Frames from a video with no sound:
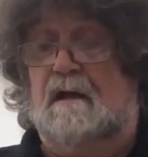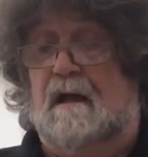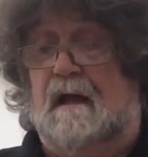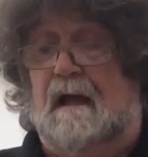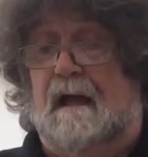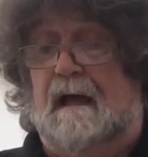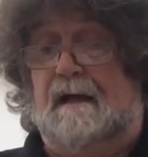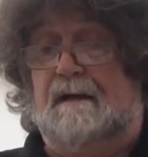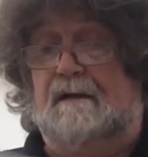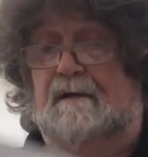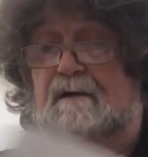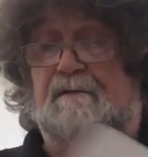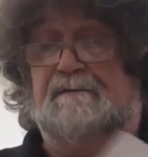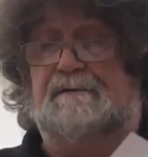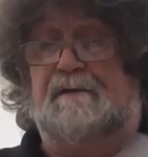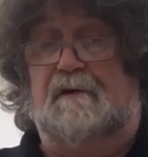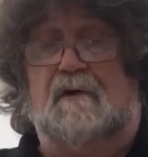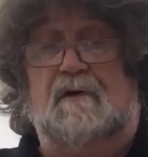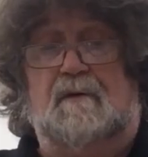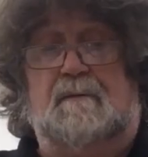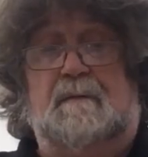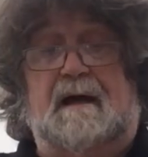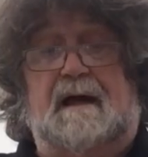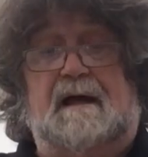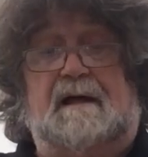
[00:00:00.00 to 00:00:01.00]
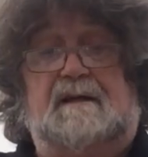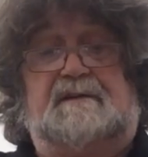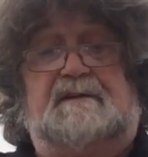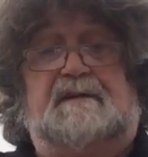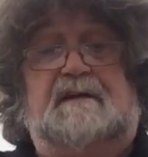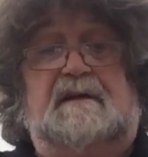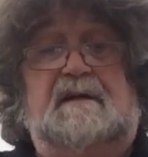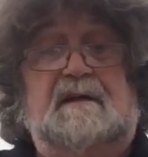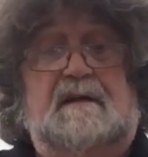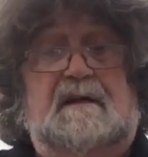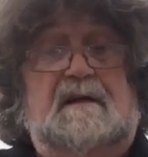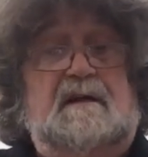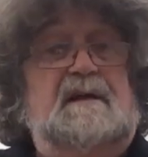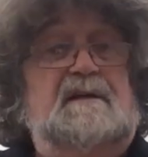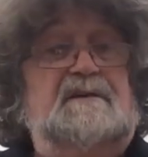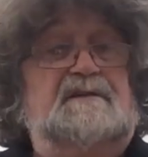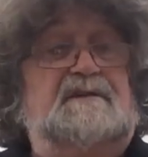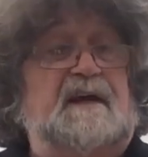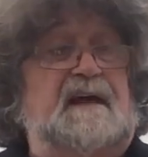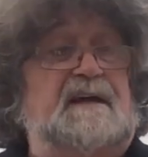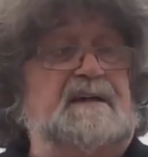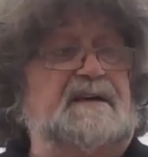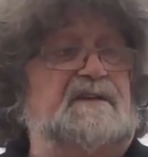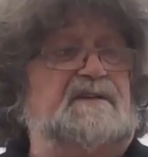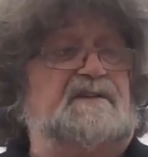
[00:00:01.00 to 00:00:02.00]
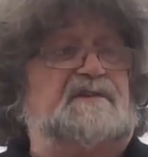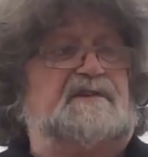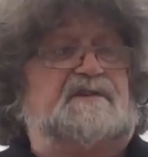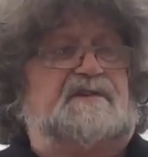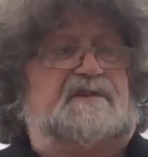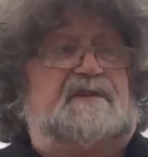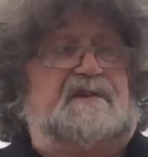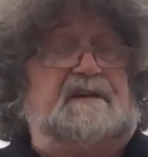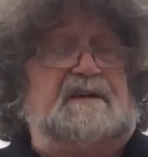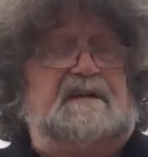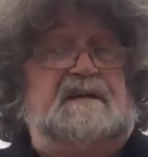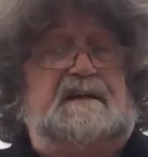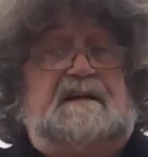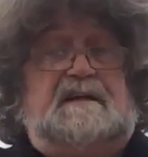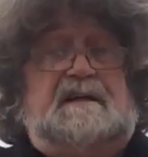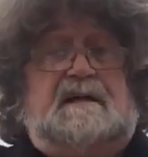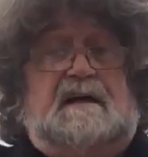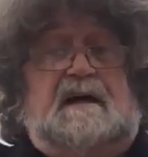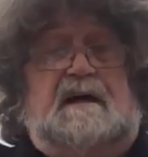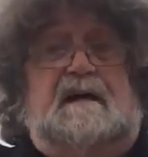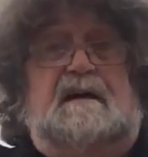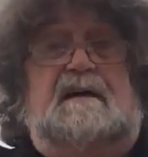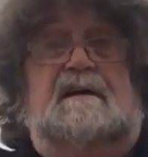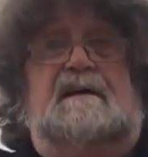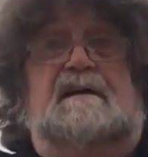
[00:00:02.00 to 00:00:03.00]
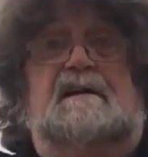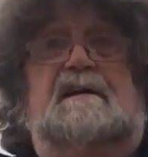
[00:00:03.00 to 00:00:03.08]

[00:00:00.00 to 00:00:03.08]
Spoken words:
and the format takes the